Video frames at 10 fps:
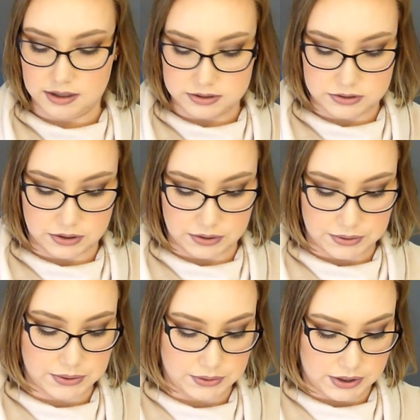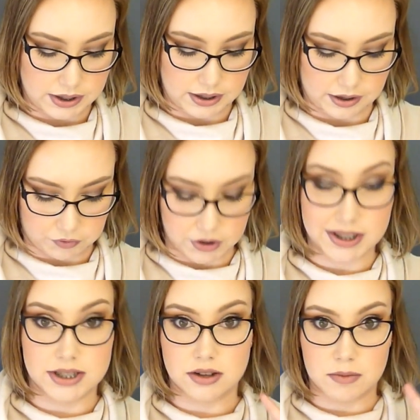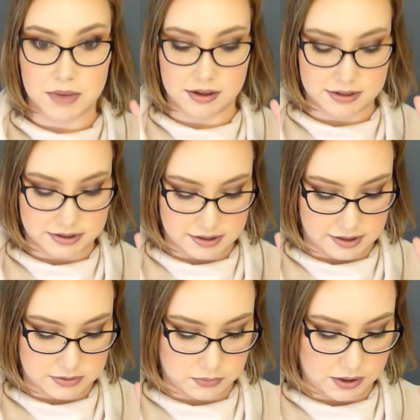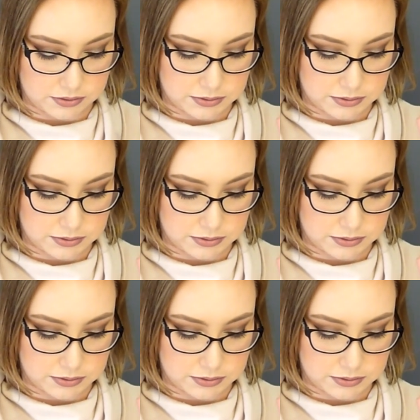So I've got these on my eyes today as well.